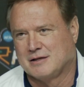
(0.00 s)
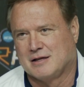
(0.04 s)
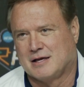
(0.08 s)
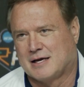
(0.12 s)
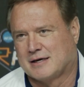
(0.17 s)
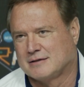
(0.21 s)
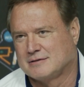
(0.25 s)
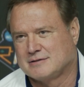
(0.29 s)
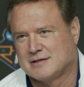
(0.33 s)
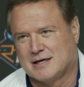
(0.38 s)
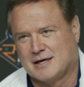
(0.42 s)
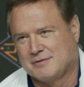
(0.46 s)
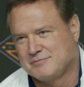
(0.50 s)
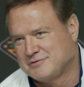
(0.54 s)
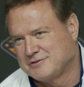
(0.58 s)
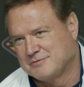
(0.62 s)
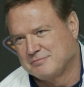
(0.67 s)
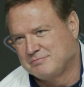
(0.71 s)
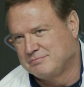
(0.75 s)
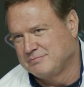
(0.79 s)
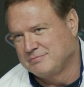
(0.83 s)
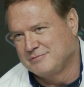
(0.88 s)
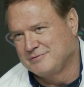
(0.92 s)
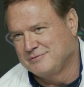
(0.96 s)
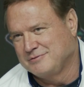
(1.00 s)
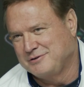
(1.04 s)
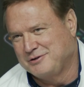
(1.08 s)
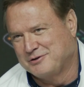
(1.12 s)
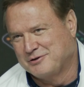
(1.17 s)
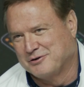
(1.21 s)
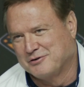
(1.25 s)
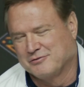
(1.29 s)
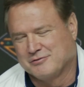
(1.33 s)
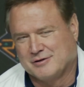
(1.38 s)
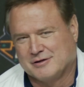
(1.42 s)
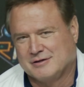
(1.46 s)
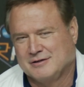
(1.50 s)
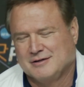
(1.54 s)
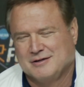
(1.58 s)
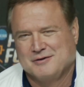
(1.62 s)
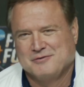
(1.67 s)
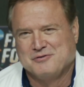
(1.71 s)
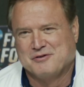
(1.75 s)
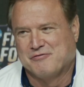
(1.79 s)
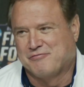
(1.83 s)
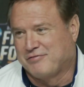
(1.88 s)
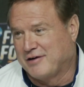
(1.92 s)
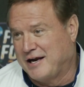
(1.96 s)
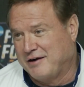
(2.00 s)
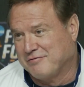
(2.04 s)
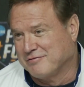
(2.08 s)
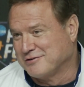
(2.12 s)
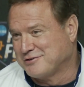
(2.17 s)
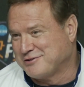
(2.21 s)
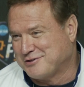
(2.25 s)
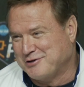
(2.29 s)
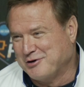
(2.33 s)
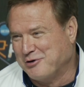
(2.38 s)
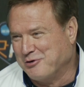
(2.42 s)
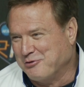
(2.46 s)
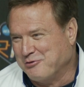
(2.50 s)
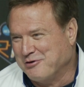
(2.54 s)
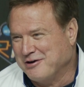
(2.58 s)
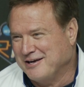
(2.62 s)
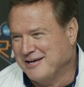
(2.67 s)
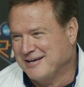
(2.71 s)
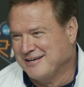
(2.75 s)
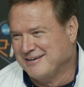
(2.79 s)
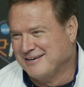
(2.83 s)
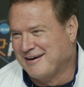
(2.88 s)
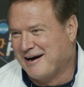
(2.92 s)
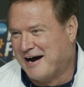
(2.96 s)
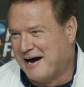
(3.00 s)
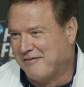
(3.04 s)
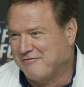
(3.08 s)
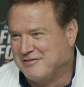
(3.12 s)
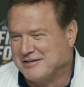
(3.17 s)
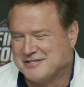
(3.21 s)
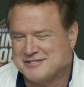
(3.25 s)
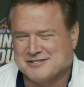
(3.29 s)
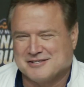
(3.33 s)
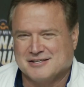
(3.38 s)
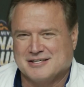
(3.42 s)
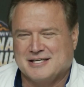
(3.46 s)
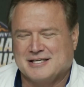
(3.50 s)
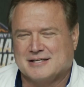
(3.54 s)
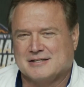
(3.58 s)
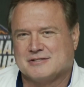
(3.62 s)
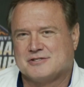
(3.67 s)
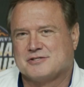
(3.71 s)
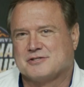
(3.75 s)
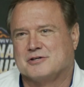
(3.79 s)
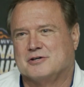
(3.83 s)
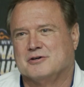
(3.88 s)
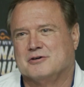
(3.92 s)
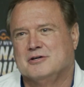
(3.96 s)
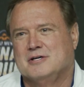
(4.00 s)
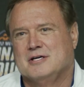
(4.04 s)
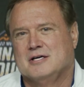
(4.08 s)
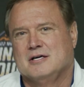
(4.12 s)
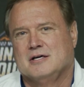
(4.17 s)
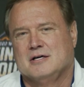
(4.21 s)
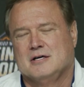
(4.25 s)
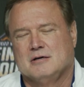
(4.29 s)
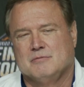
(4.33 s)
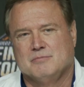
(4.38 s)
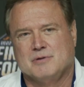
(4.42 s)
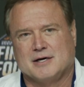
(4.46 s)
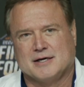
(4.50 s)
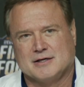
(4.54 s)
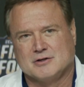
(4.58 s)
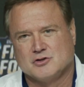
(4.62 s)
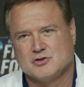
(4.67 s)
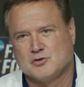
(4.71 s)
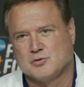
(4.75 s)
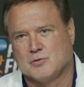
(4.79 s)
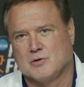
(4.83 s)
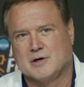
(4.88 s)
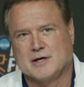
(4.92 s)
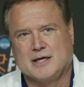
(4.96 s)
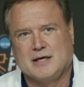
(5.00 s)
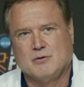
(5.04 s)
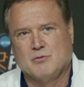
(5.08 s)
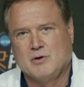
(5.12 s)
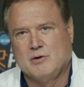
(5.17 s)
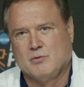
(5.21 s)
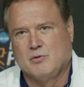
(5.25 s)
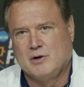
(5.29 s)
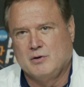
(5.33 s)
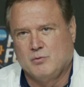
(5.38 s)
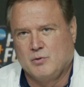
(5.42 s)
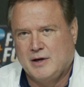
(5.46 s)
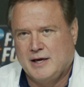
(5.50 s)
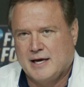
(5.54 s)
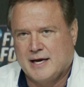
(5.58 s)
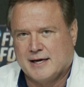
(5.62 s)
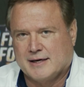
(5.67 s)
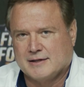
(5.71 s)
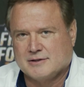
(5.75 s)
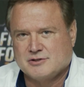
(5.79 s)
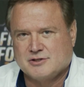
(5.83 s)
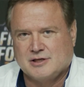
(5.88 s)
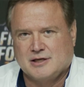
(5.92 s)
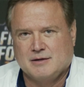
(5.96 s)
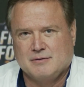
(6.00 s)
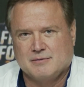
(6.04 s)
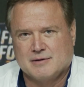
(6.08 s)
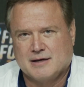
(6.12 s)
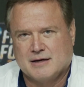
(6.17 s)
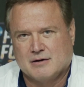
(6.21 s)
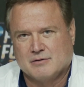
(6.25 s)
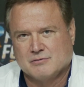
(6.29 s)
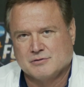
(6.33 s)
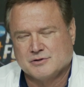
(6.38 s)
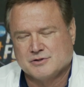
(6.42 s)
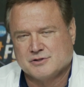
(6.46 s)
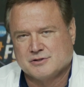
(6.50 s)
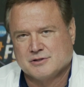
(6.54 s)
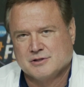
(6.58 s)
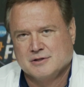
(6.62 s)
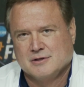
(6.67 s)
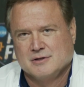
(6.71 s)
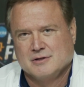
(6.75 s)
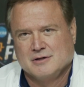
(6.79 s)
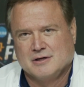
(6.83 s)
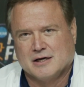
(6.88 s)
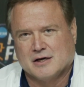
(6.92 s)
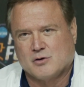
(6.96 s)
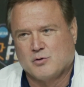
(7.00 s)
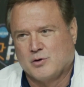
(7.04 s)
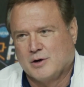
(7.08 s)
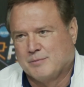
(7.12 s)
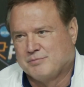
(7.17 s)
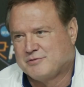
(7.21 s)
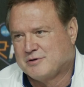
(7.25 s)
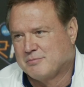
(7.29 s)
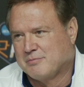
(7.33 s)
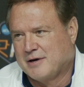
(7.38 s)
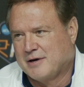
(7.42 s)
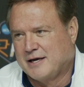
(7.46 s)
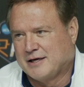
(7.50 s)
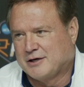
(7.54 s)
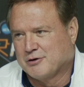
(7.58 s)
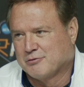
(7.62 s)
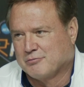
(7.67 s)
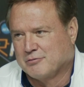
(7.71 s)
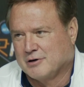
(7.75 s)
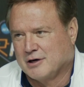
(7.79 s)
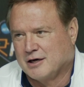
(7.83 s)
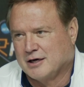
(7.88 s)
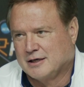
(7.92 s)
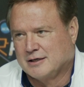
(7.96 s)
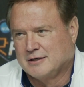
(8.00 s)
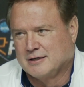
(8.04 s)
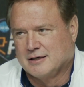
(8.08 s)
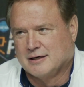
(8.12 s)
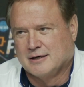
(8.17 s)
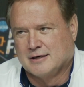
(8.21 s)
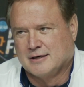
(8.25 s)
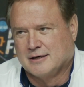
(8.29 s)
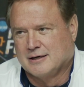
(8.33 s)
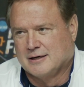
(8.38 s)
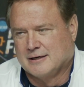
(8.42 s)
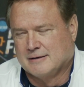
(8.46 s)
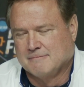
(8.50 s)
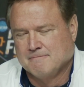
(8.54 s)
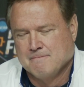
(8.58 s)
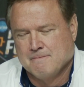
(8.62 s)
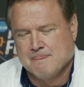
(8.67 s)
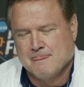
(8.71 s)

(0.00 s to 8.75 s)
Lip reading: A lot of times, you know, the favorites don't win, obviously. And so, but in 20, we had a team that was equipped to make a run.